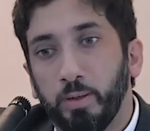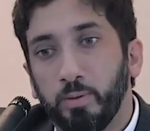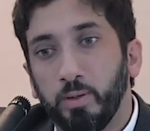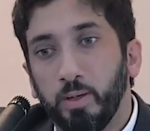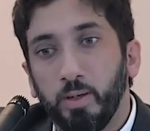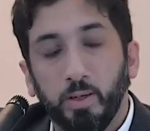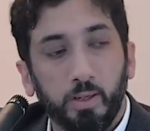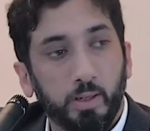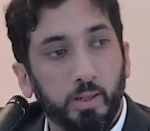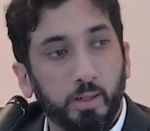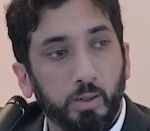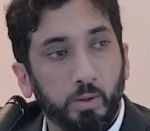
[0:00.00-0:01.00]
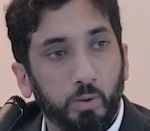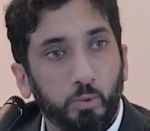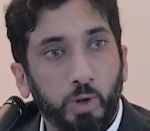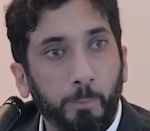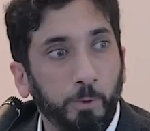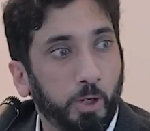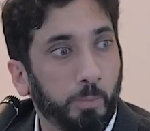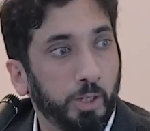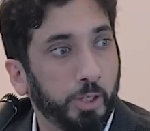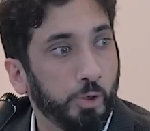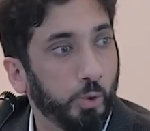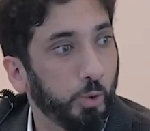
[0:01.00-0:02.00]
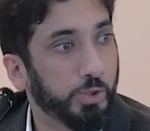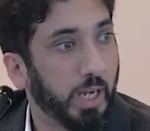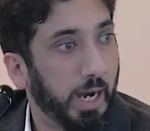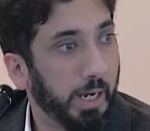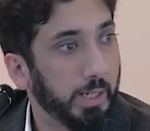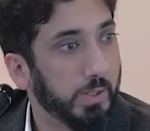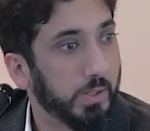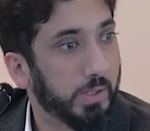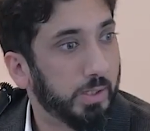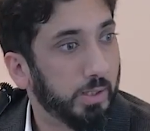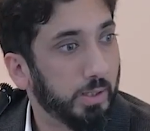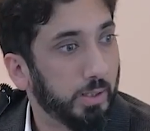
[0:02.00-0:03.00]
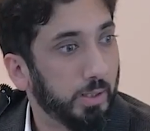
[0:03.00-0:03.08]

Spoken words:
And reputable in whose eyes?